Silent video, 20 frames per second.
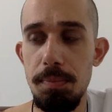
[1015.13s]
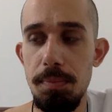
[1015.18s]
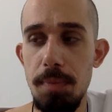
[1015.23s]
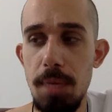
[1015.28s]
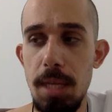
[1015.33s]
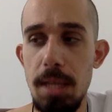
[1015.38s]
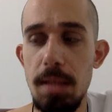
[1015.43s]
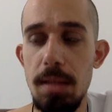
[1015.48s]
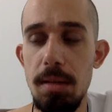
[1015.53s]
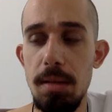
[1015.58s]

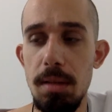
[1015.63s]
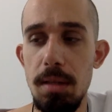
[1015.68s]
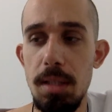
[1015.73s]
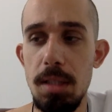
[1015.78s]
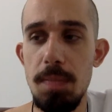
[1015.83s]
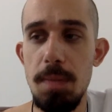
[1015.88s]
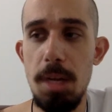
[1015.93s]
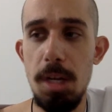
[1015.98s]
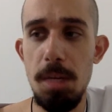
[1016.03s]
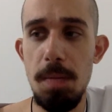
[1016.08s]
and
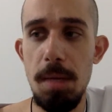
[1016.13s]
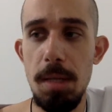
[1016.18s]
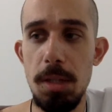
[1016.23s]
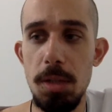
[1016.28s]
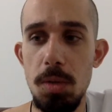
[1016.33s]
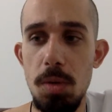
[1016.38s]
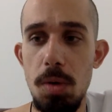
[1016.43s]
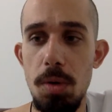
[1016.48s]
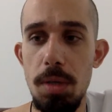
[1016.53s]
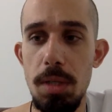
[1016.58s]
this Malcolm X
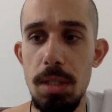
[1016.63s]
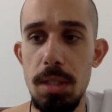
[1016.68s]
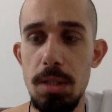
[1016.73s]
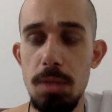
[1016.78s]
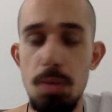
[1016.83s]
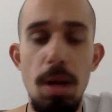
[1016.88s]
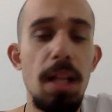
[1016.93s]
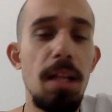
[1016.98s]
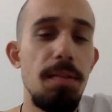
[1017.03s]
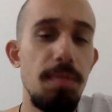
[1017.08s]
quote
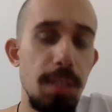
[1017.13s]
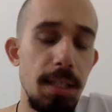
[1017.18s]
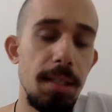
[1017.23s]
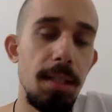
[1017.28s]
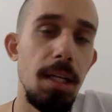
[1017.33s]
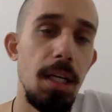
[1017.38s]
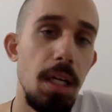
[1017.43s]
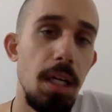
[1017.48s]
is relevant